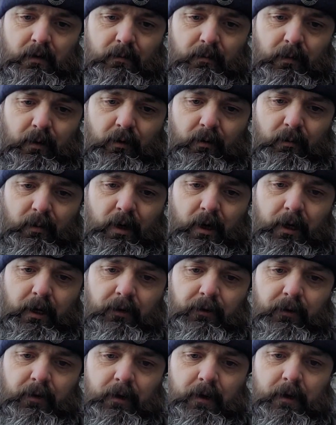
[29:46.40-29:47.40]
bear in
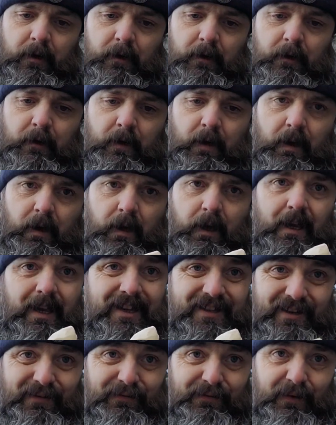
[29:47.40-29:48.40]
mind it
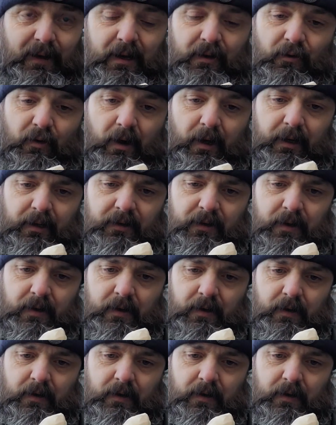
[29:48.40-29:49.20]
is a flat grind,